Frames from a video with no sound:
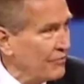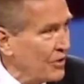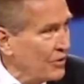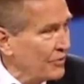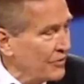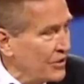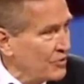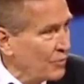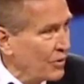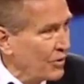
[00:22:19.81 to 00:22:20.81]
vault
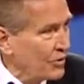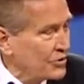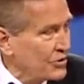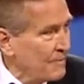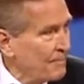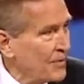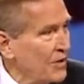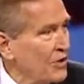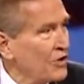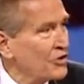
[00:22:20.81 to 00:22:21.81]
these words,
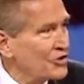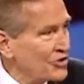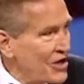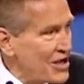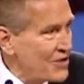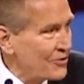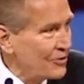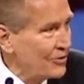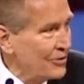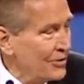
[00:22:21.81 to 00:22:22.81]

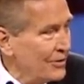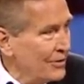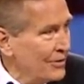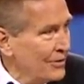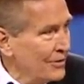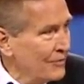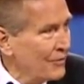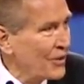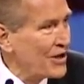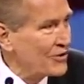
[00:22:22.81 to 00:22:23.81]
sealed
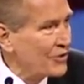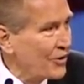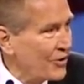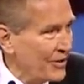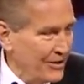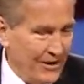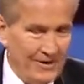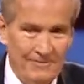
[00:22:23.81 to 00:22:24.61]
for eternity.